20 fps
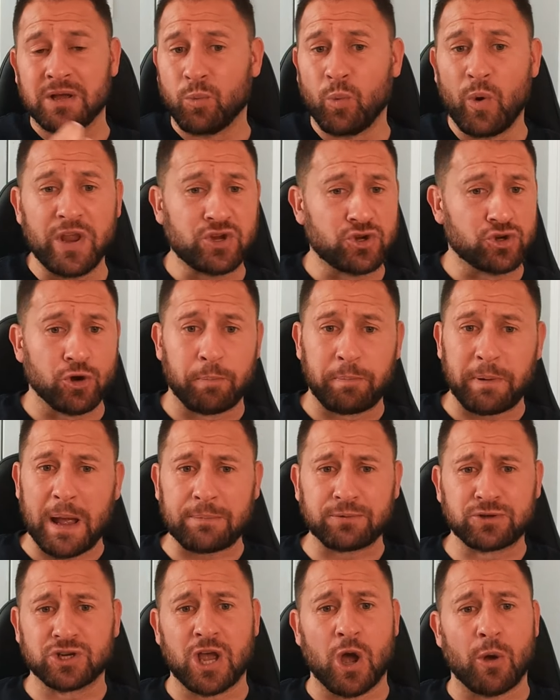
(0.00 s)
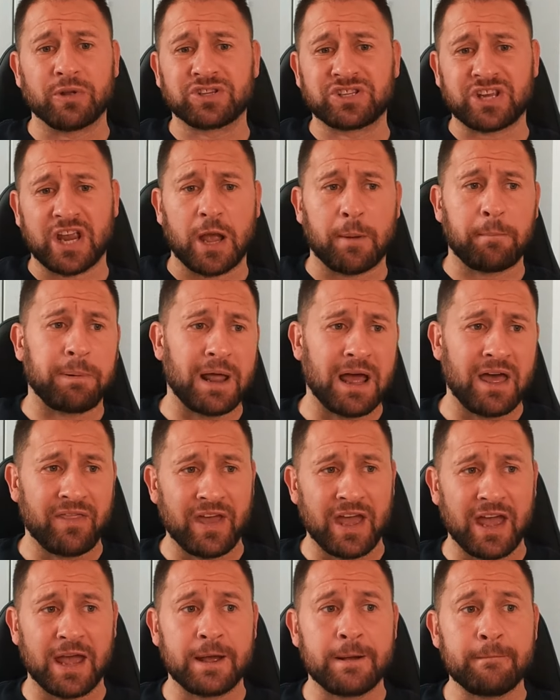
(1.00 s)
We should be able to go and take a player
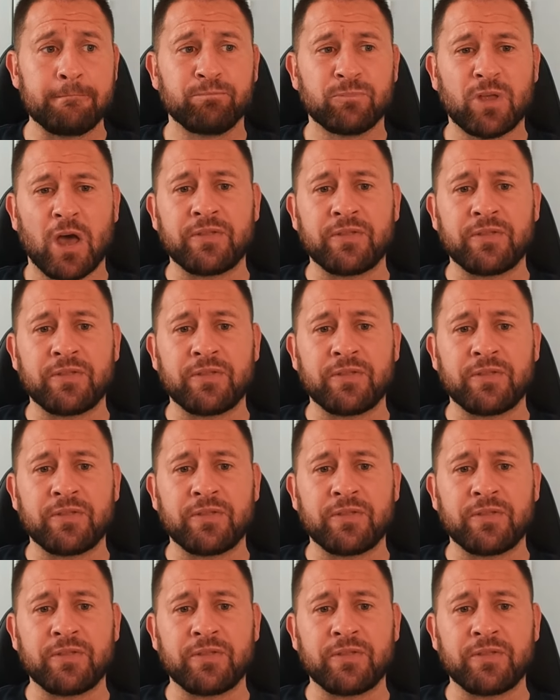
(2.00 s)
there.